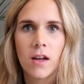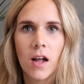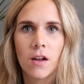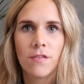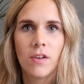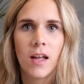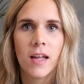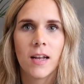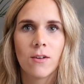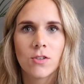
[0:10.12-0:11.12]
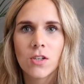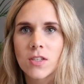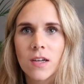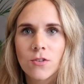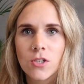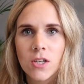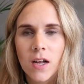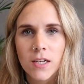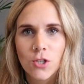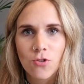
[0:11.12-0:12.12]
Kind of feel like it now just looks like I've got a
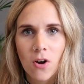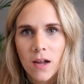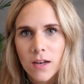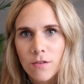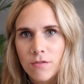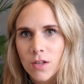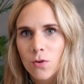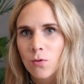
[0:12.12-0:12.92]
tiny shrine over in the